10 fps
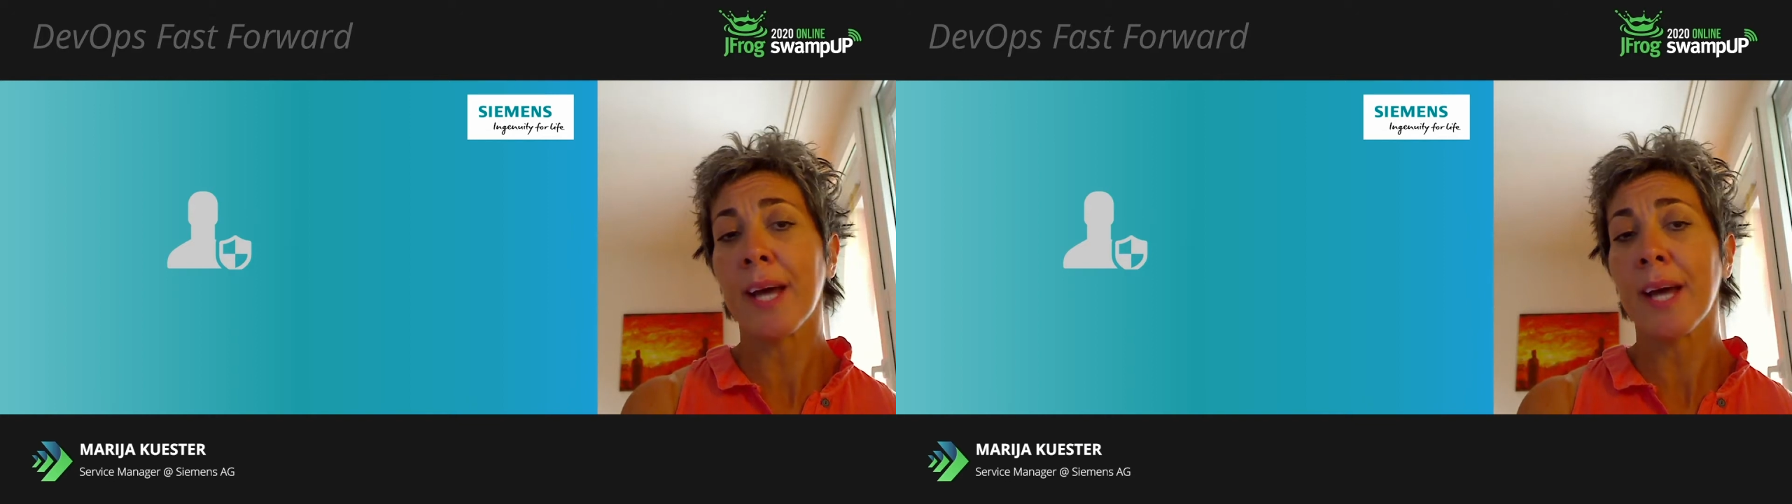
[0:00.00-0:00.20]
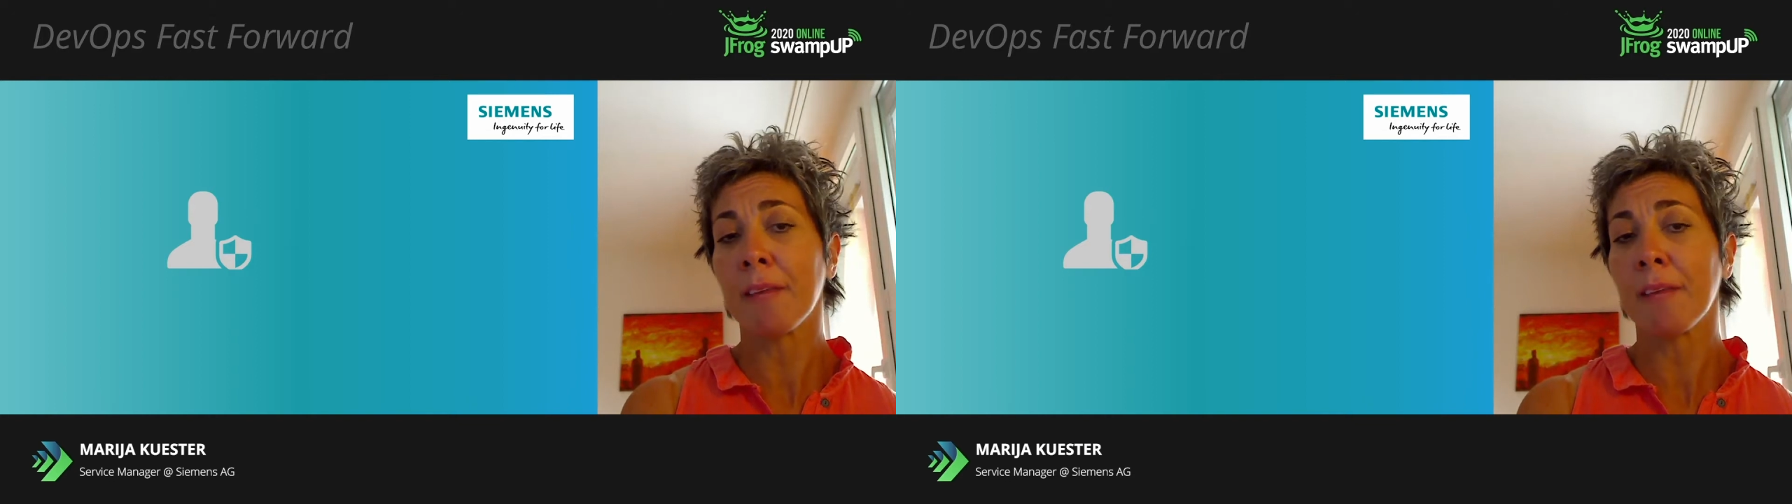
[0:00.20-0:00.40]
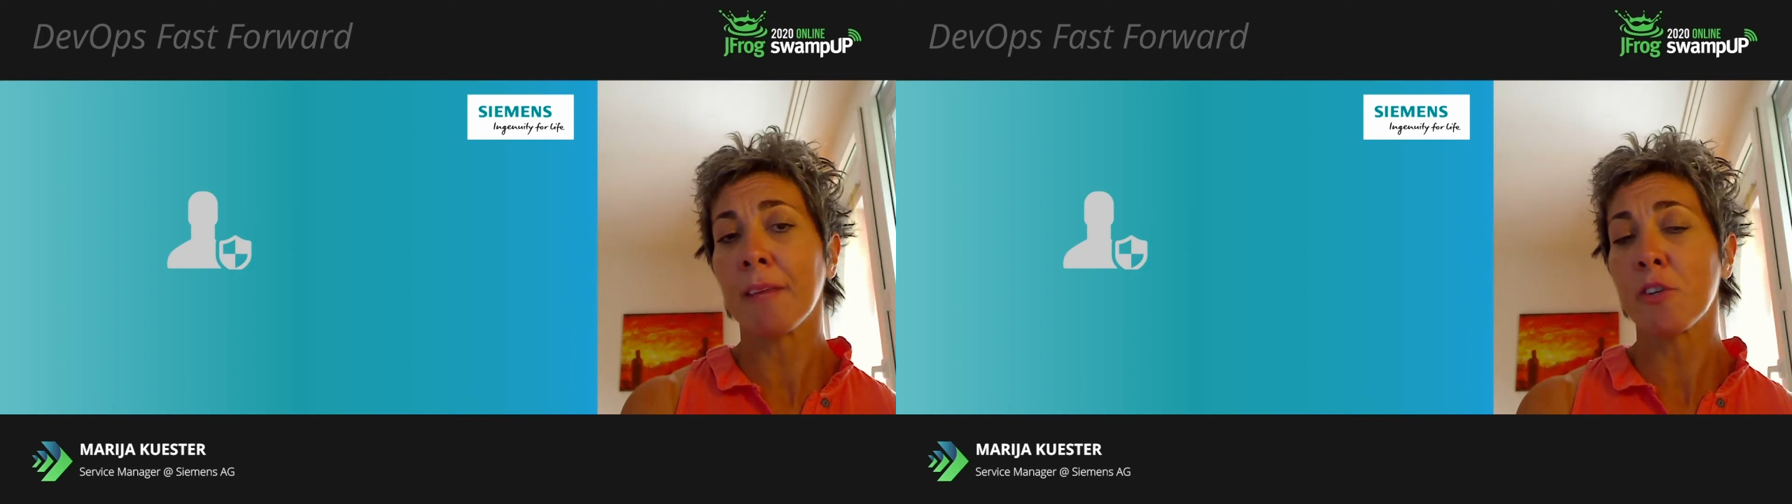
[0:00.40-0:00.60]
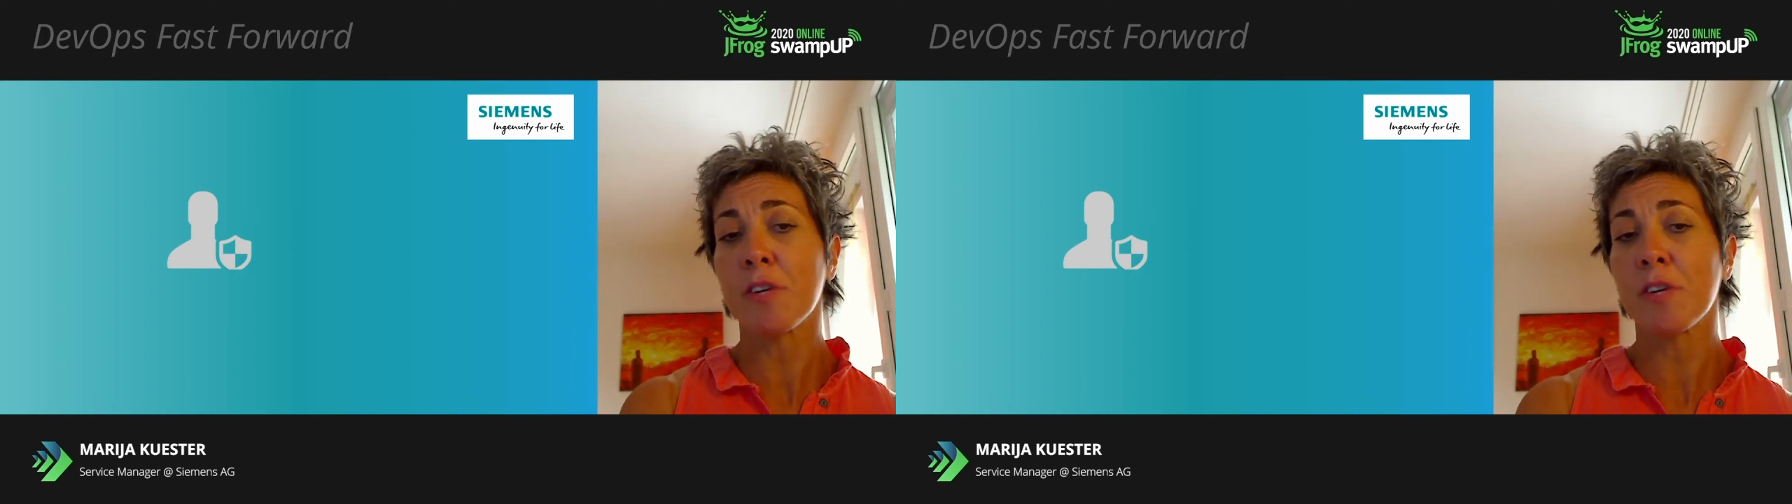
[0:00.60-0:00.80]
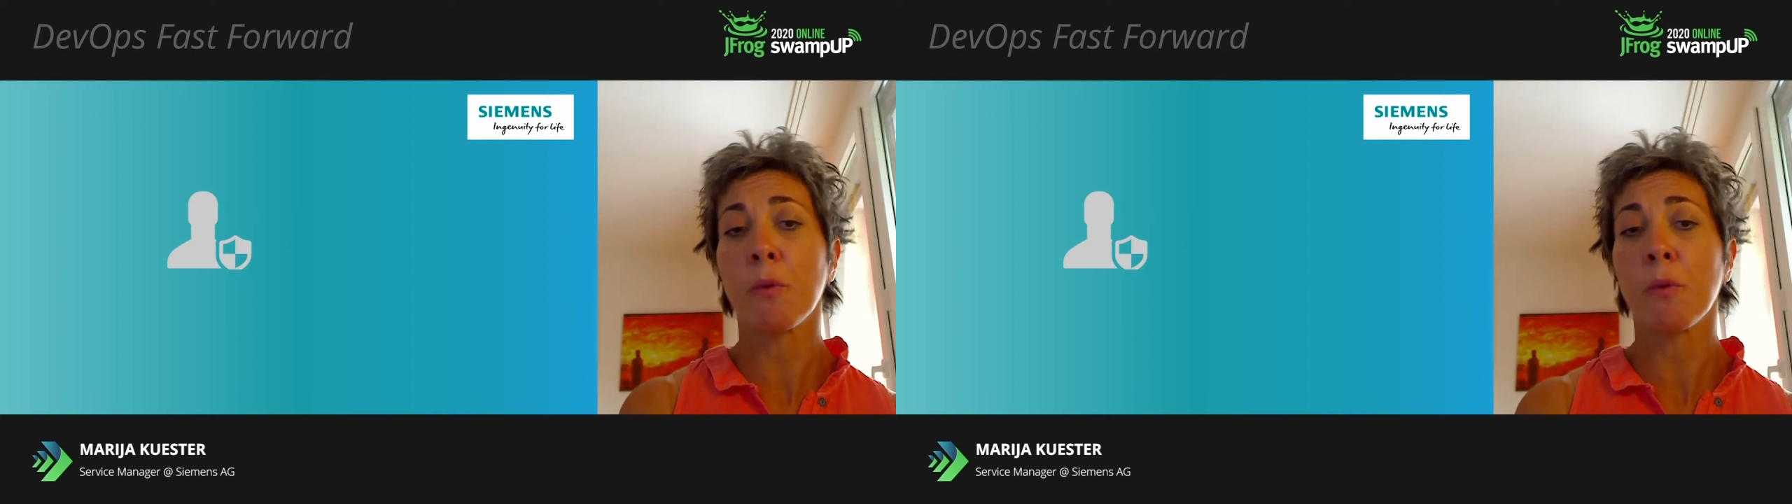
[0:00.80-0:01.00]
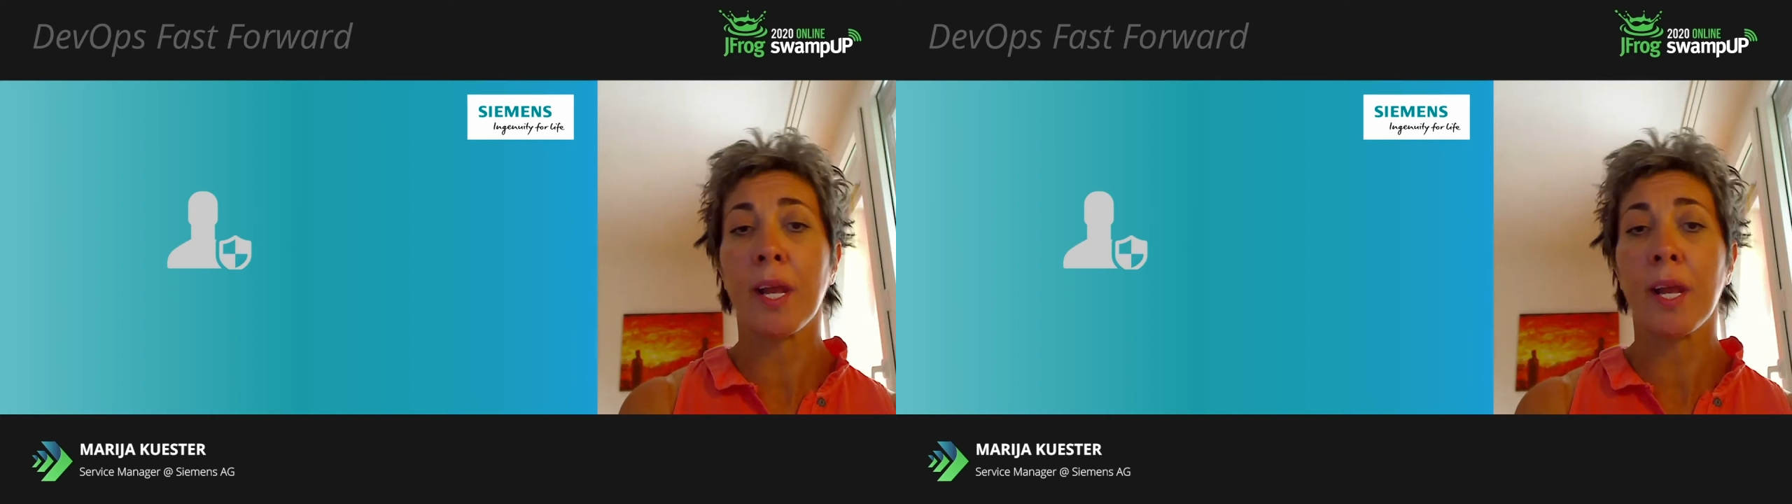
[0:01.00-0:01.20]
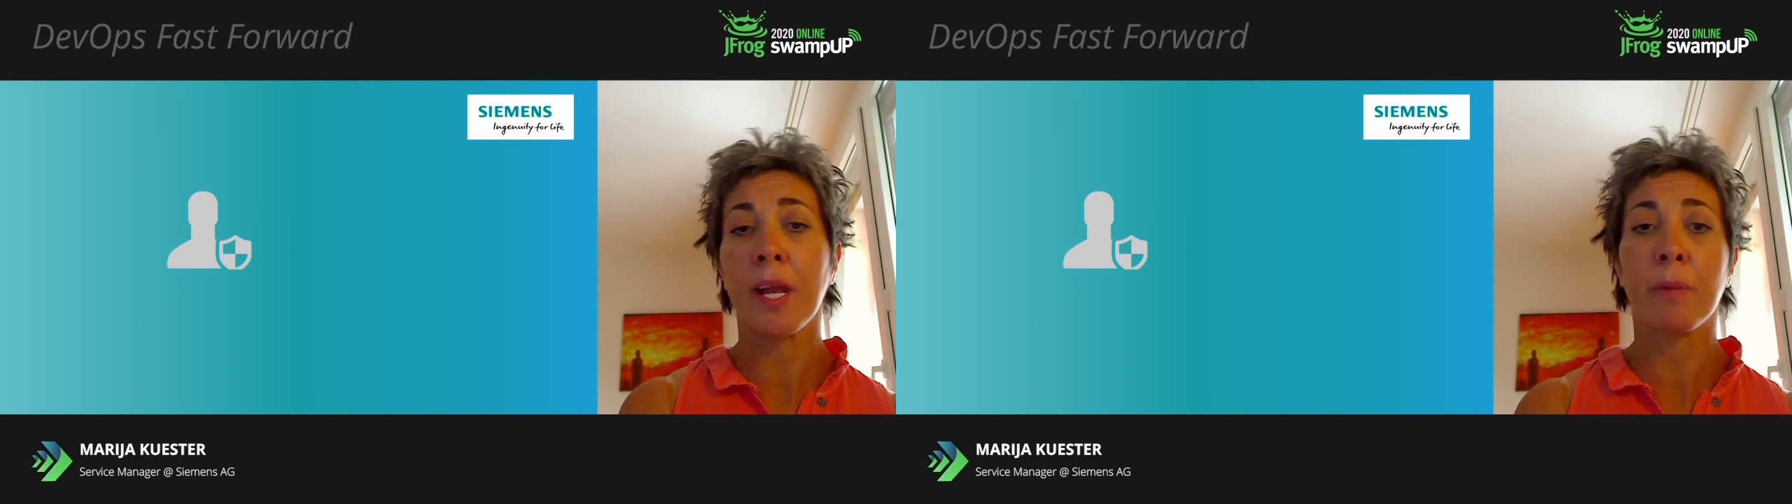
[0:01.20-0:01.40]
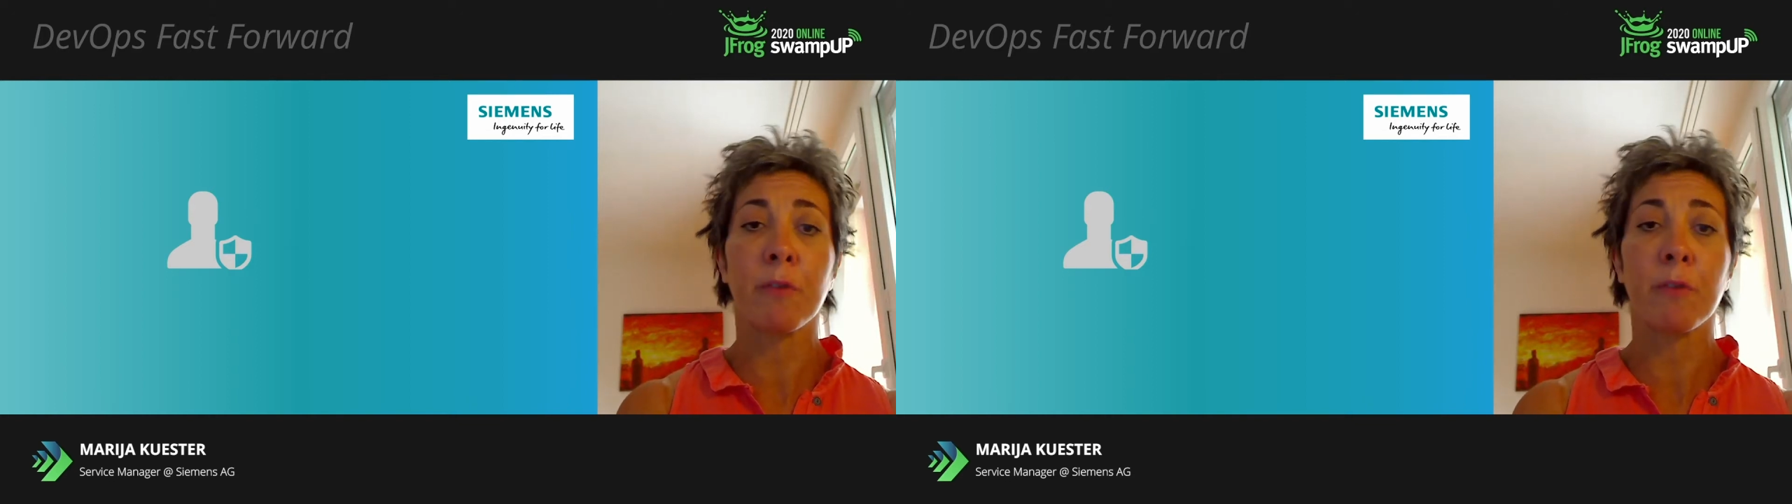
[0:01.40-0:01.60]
Artifactory available